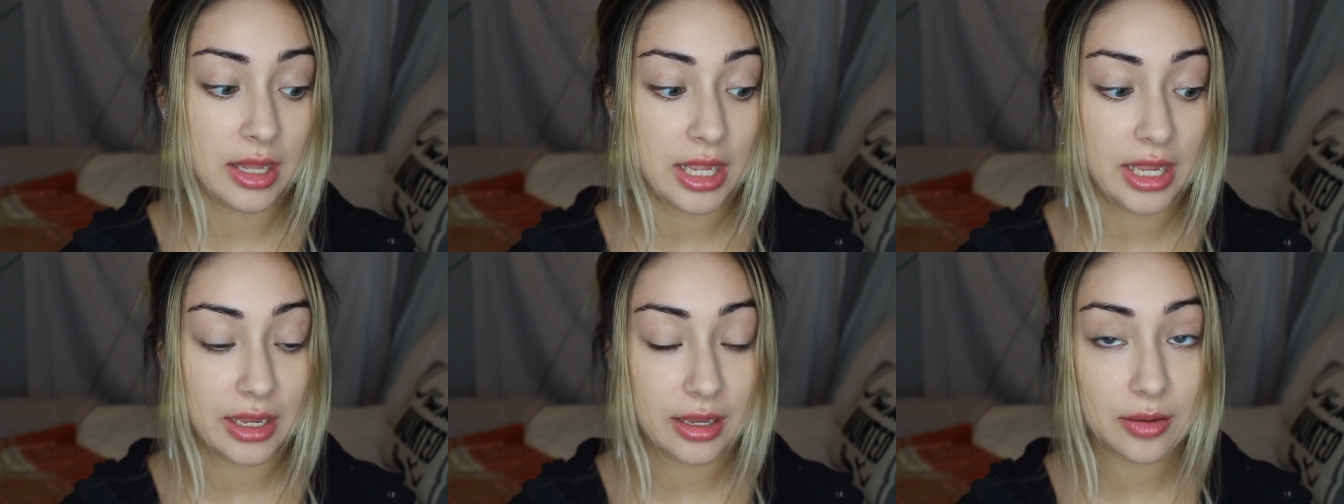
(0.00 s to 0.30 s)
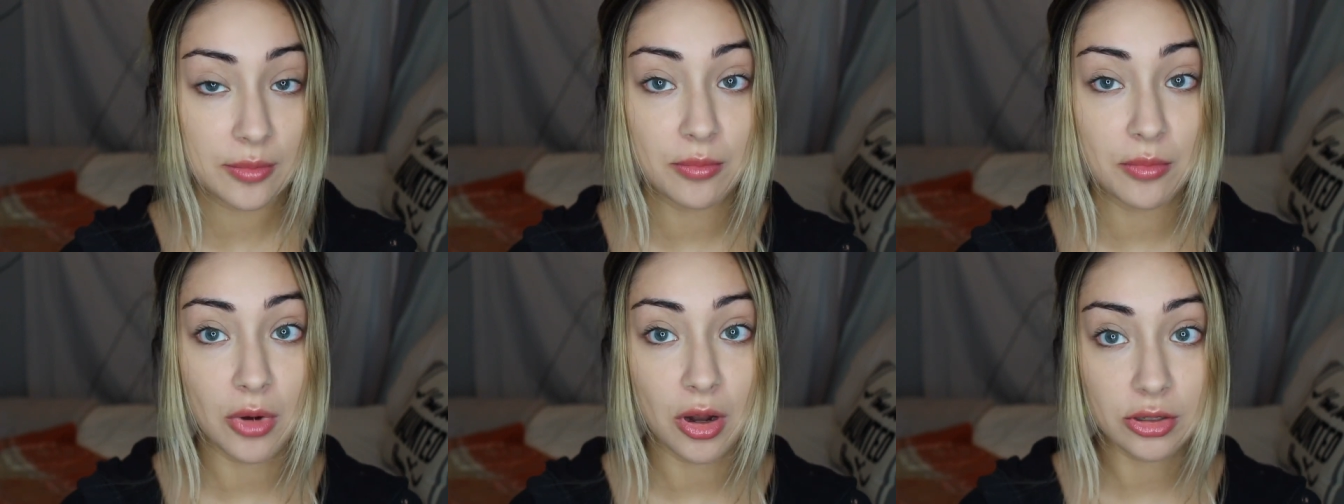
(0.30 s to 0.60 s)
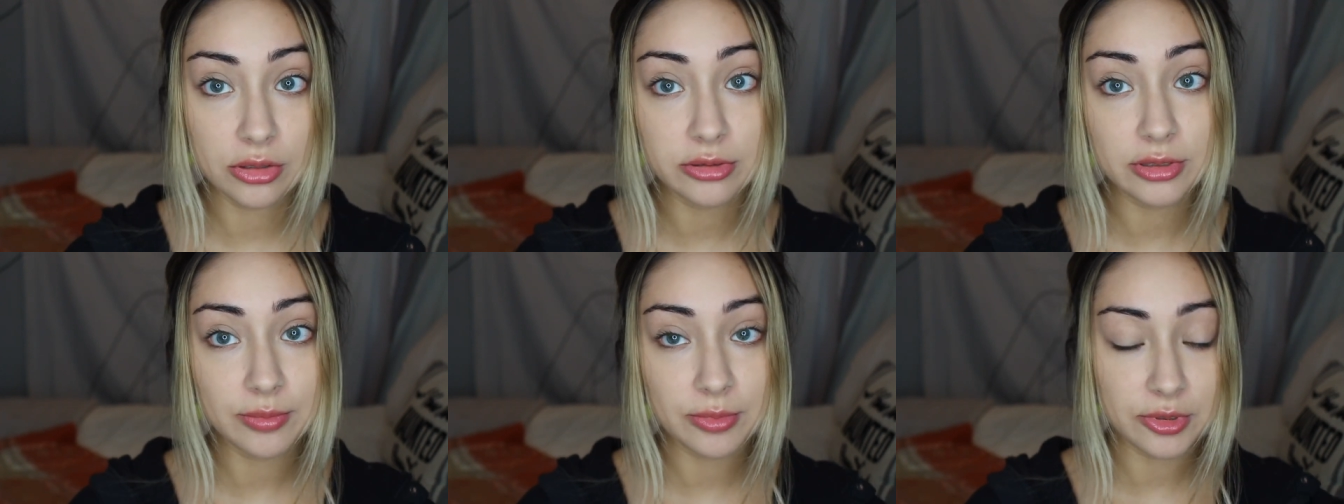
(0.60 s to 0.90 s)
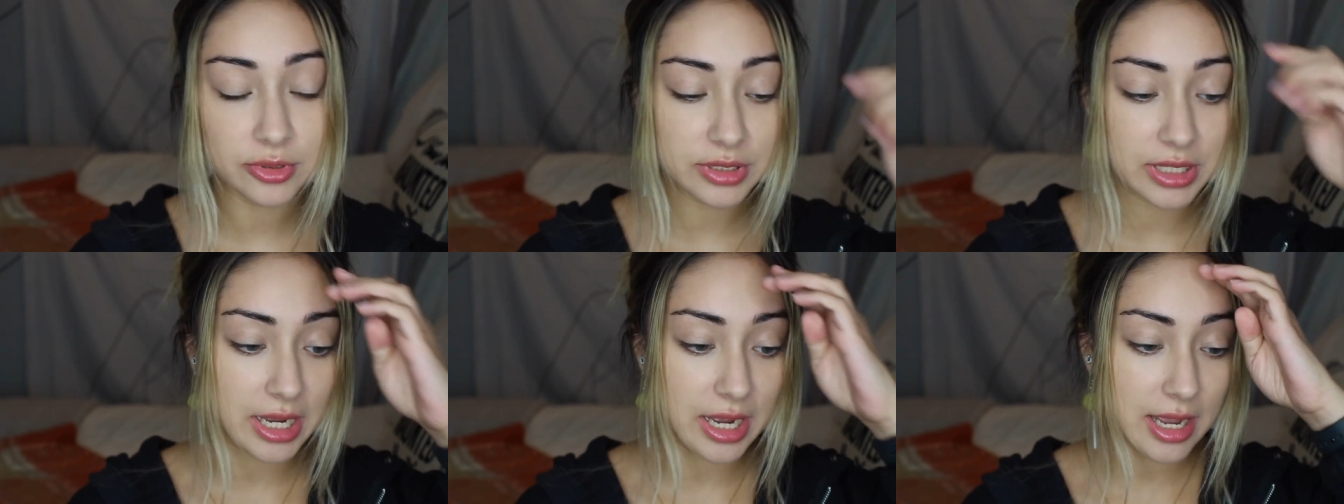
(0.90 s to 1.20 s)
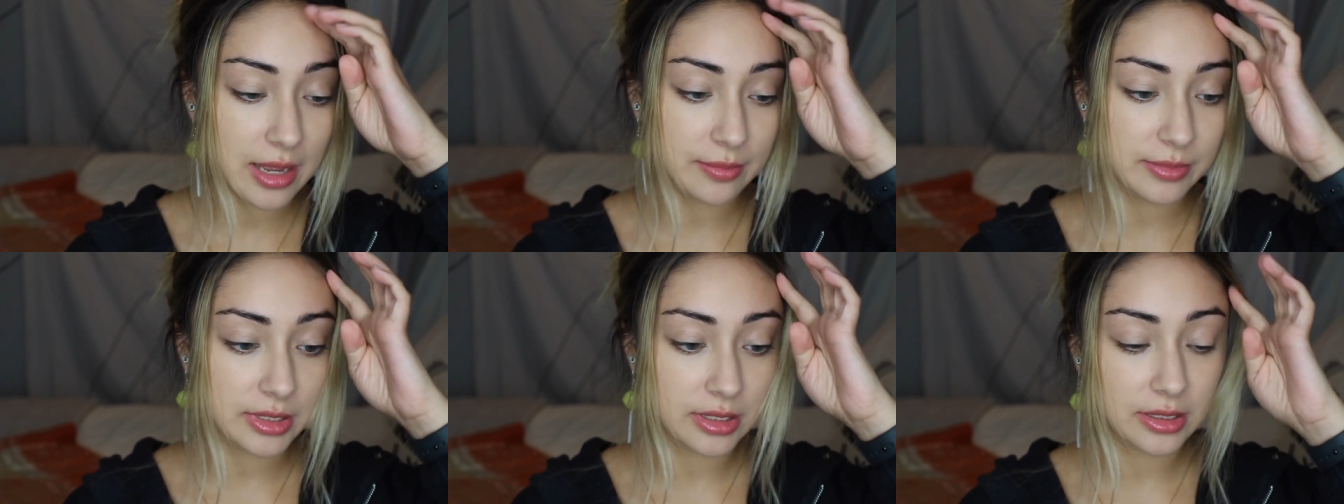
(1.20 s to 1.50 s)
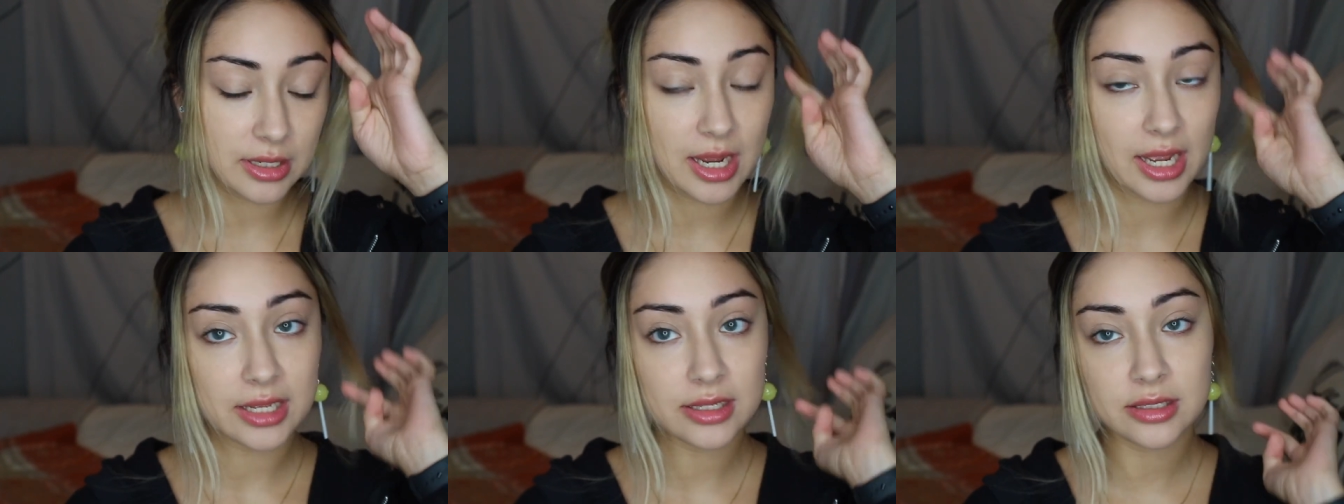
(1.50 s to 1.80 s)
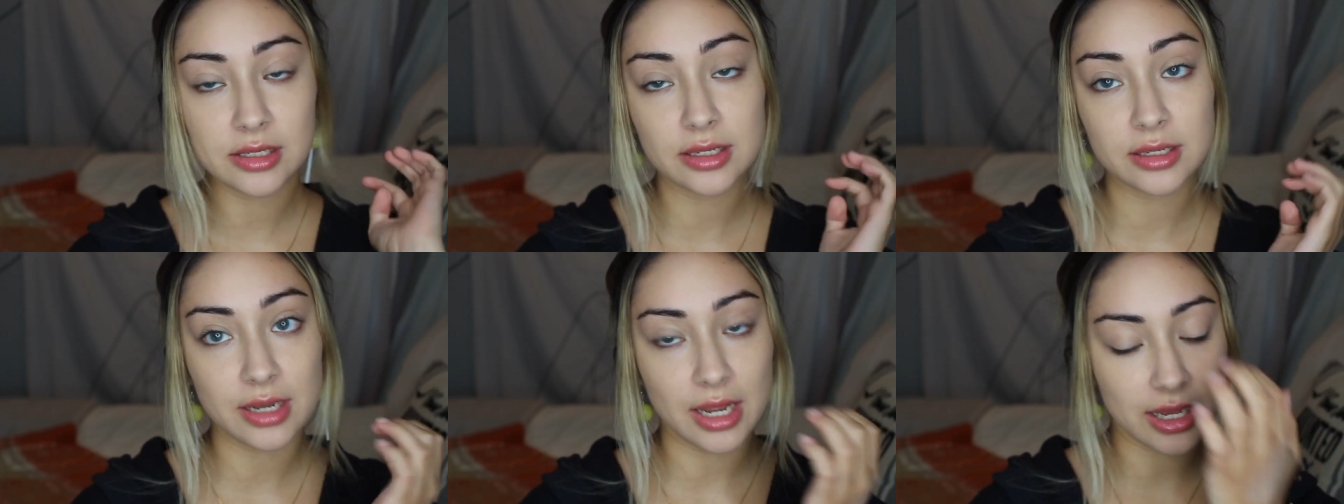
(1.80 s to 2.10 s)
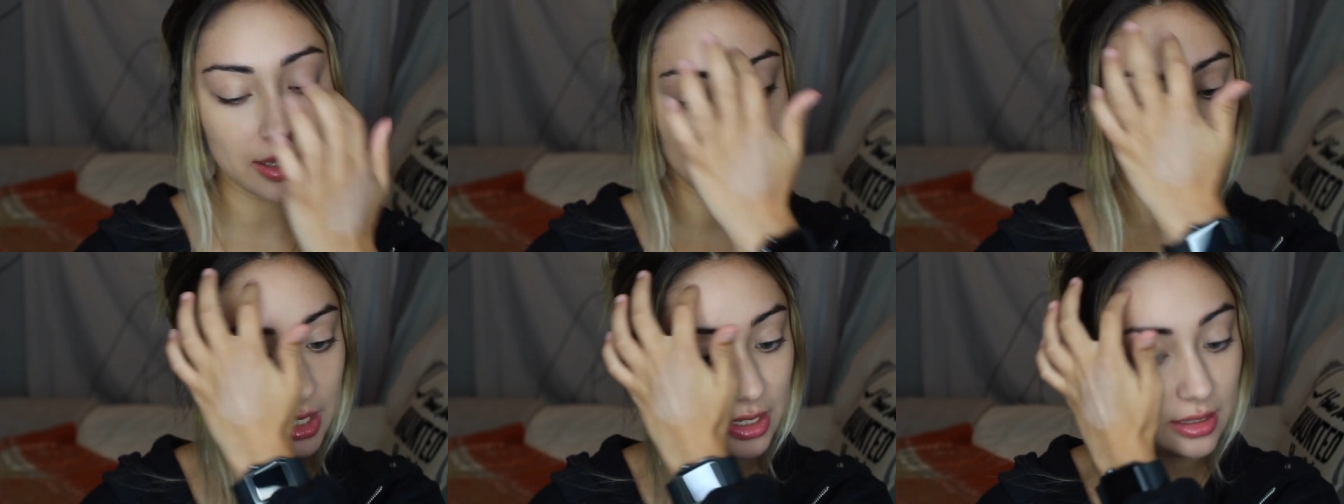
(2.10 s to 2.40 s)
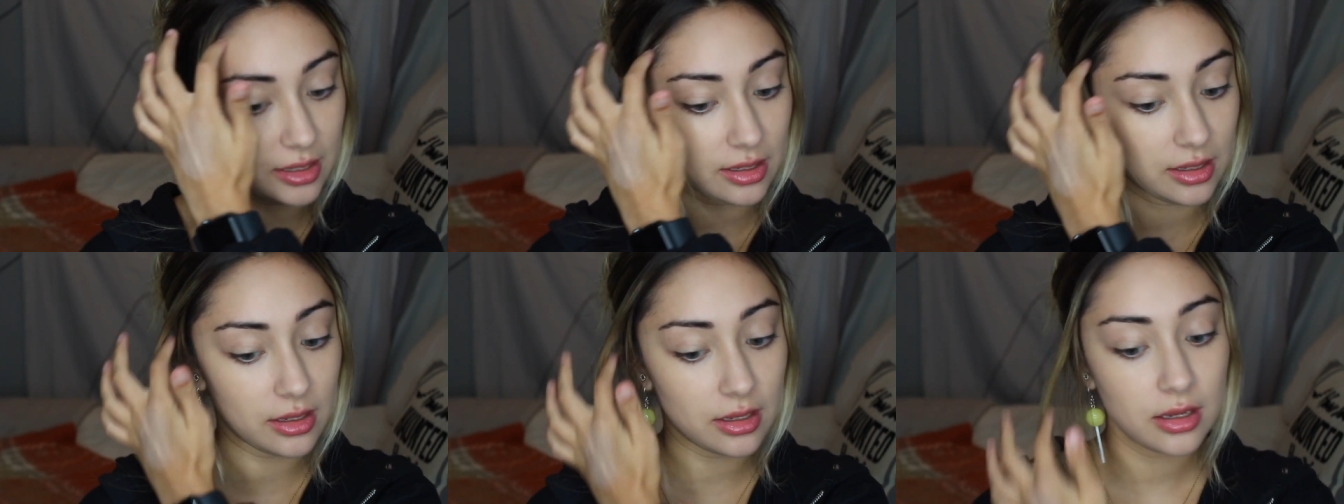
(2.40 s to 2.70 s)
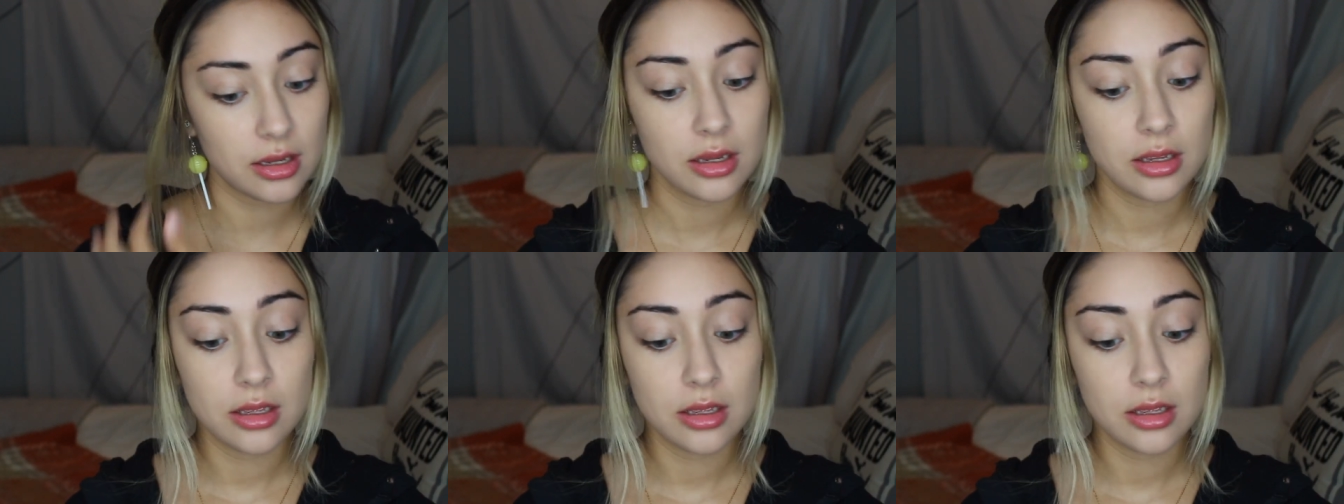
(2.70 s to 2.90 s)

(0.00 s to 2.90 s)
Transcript: like multiple times and I did not like it